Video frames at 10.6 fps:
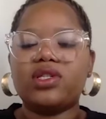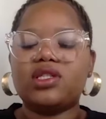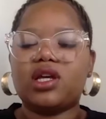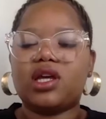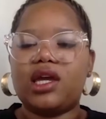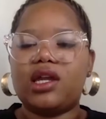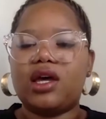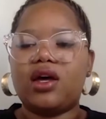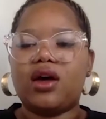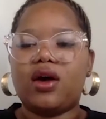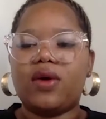is
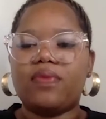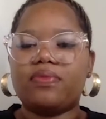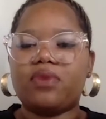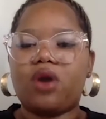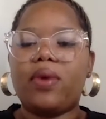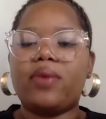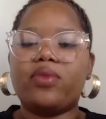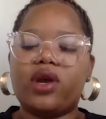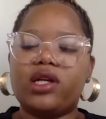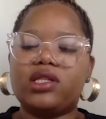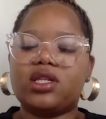Takeda
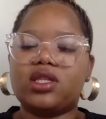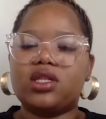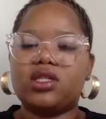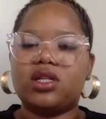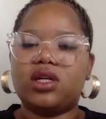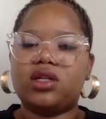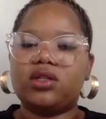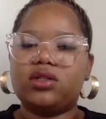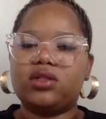commemorating this day?